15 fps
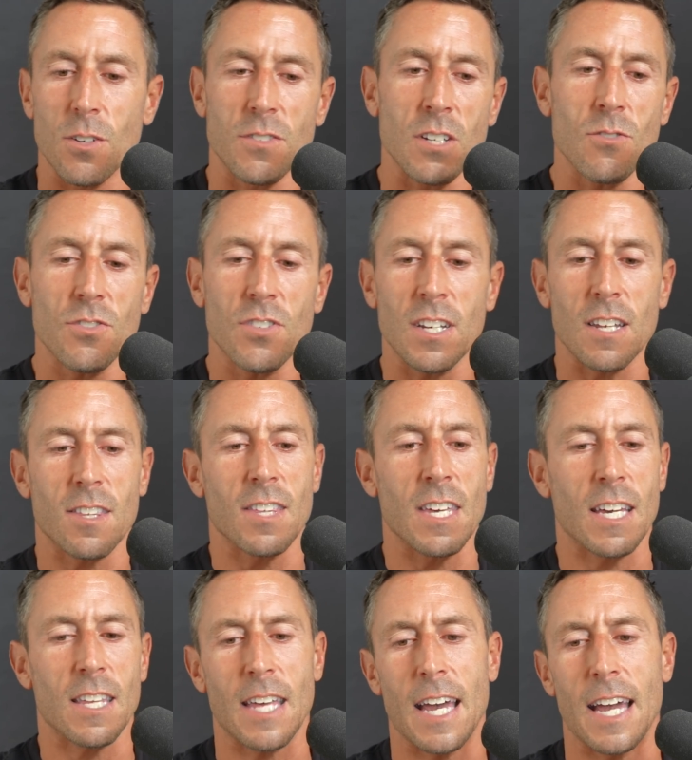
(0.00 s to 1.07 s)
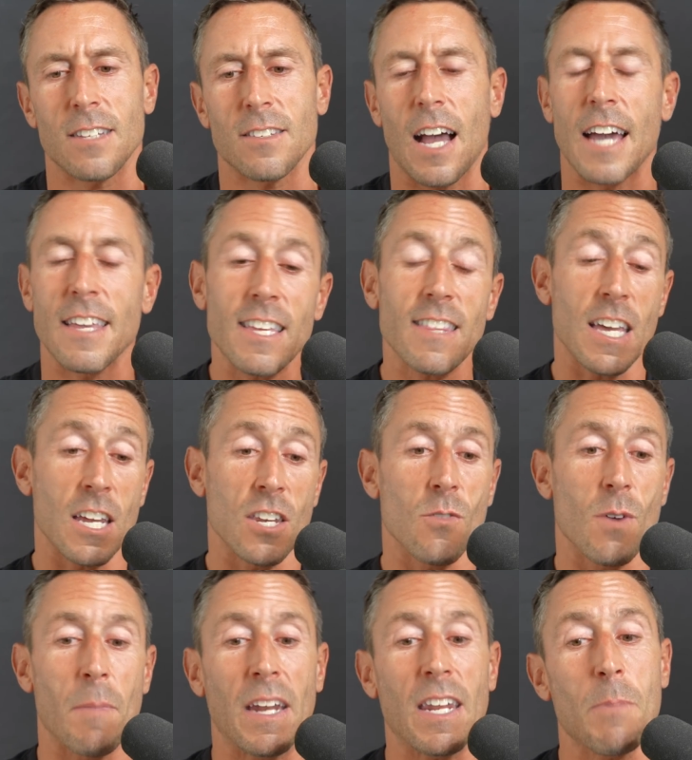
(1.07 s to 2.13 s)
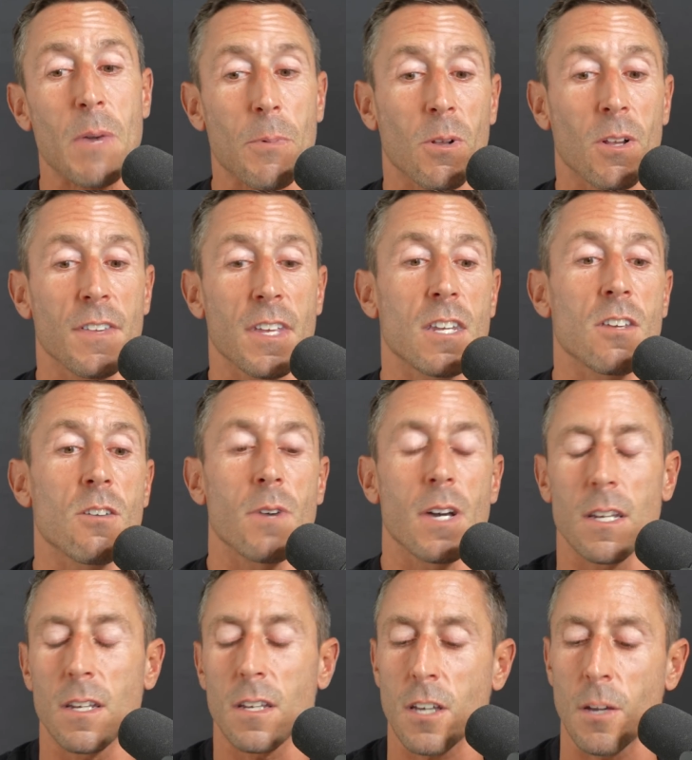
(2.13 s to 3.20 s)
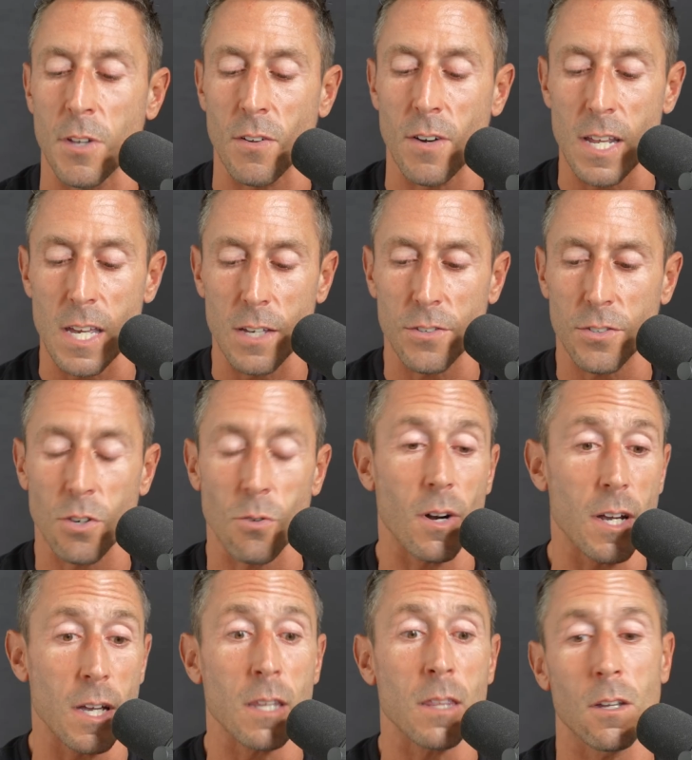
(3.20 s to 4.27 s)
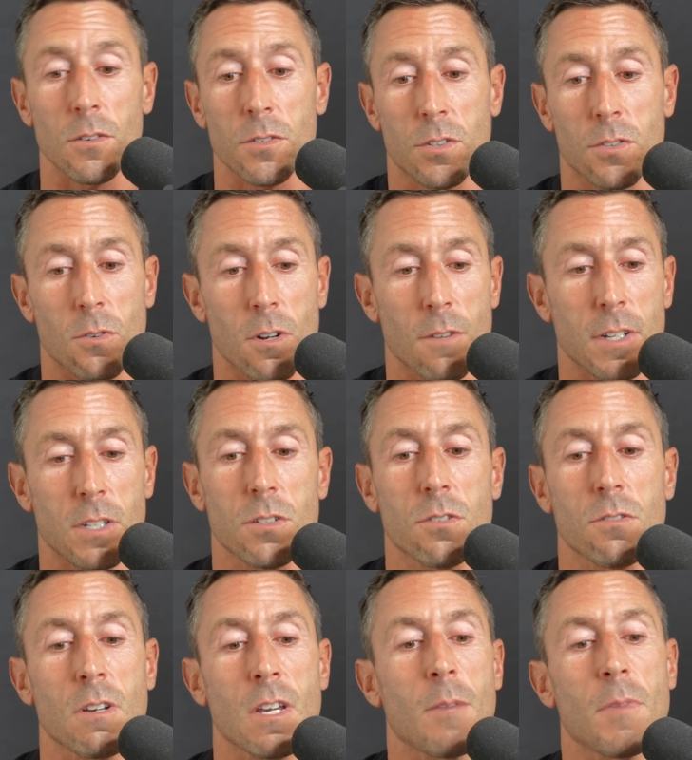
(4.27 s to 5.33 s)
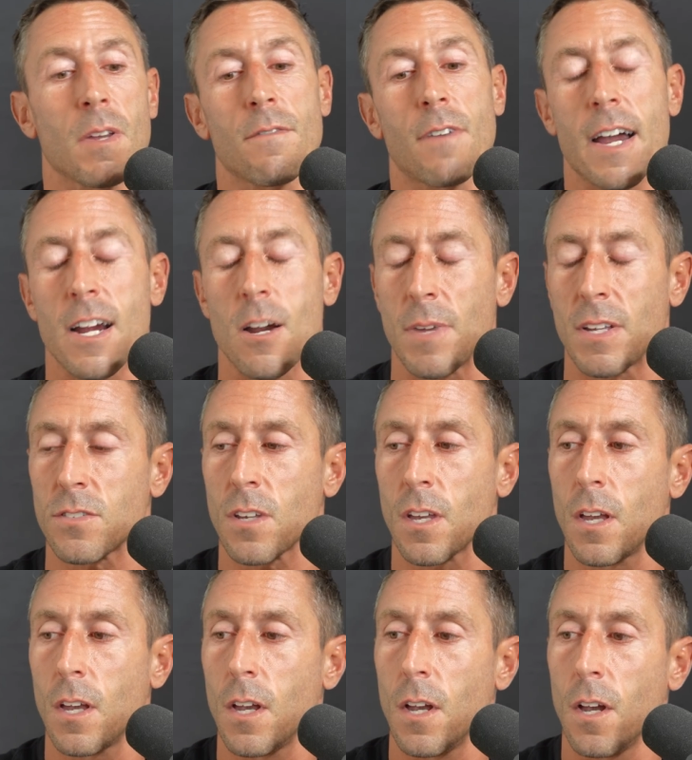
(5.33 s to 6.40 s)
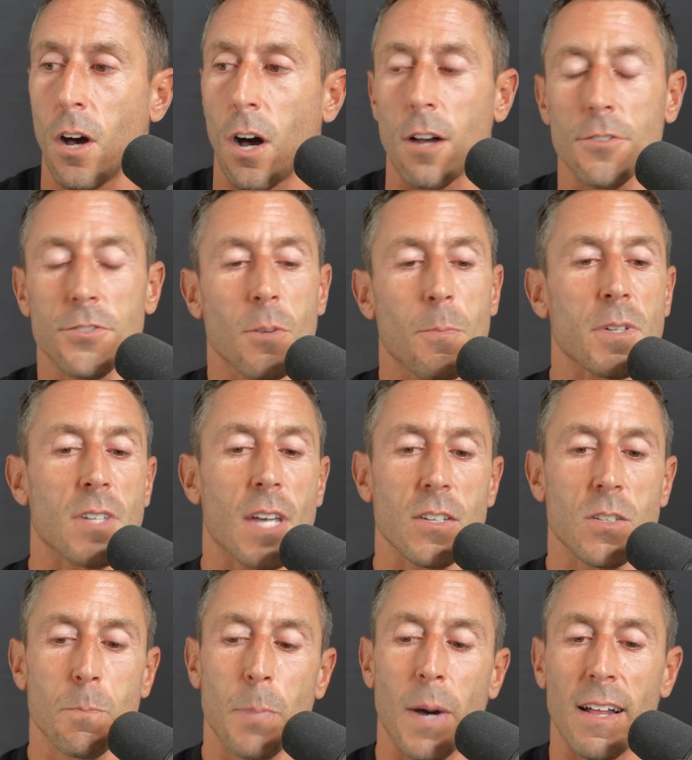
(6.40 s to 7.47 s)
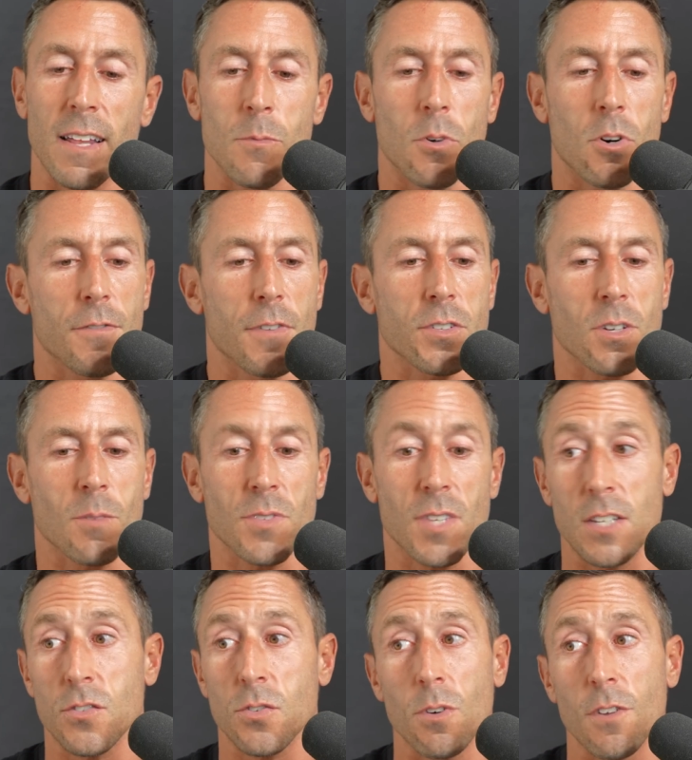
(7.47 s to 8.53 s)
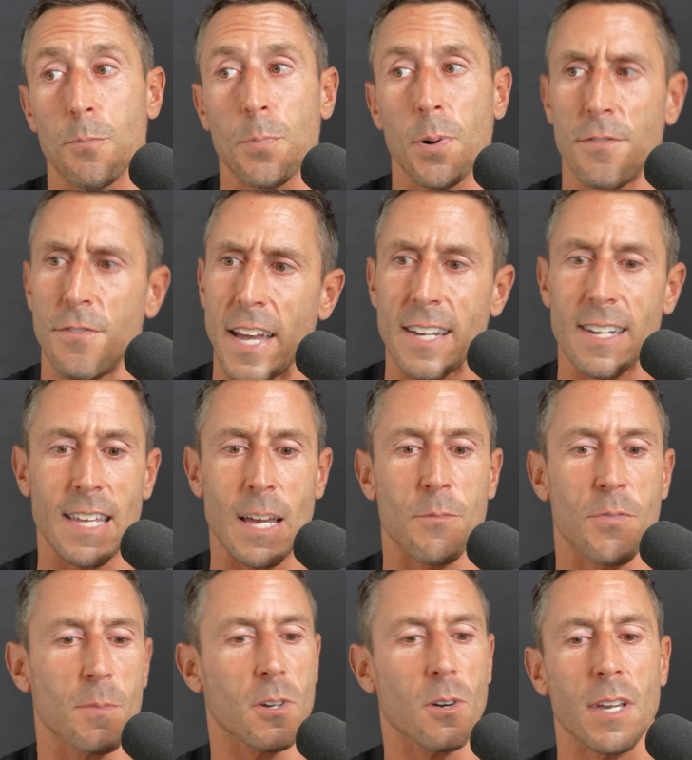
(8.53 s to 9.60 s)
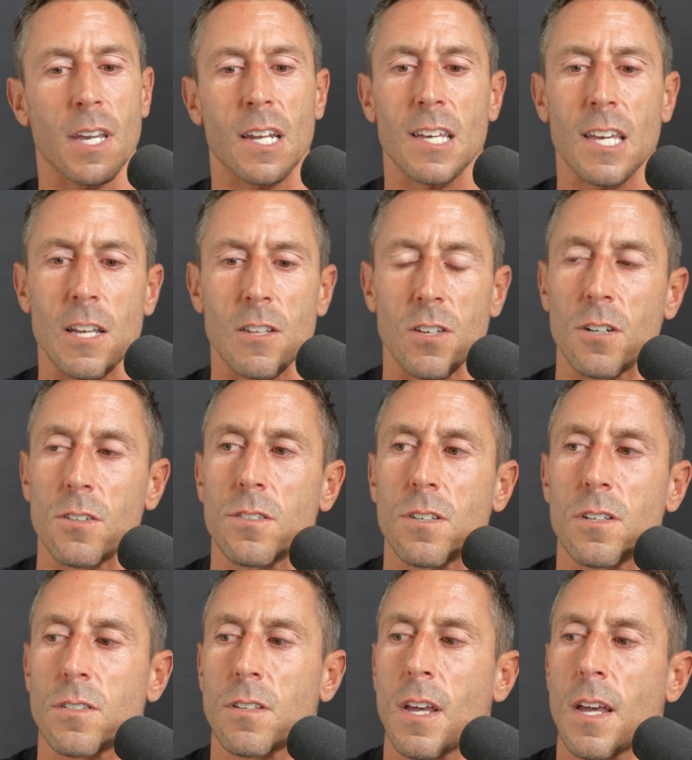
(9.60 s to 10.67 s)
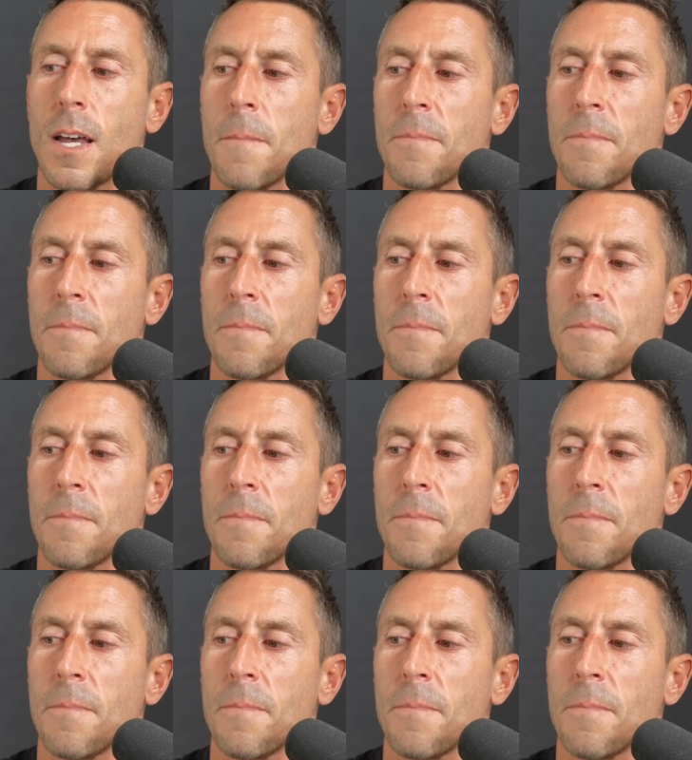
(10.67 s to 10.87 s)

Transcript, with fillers: So it's interesting to think that I think the Inuit, many people in the Inuit communities who are in those sort of extreme environments, also possess polymorphisms that sort of prevent them from going into ketosis.